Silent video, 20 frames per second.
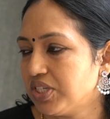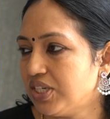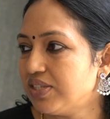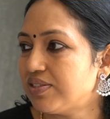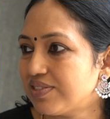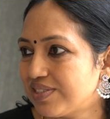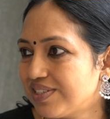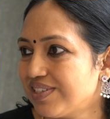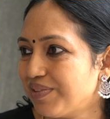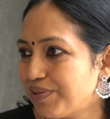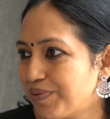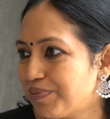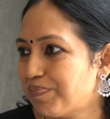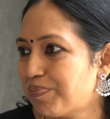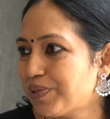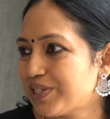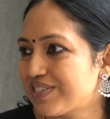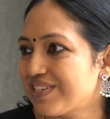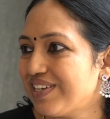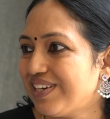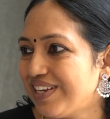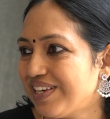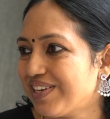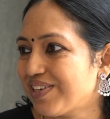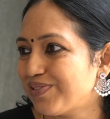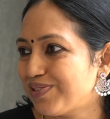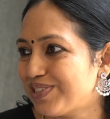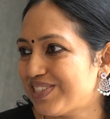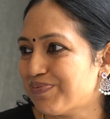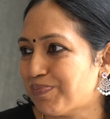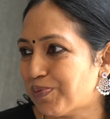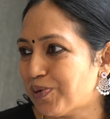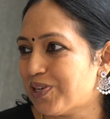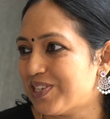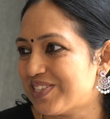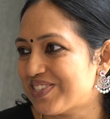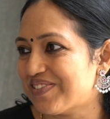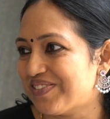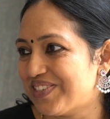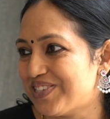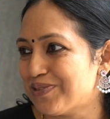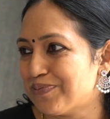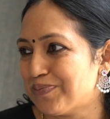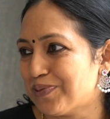It's presently around 0.7 to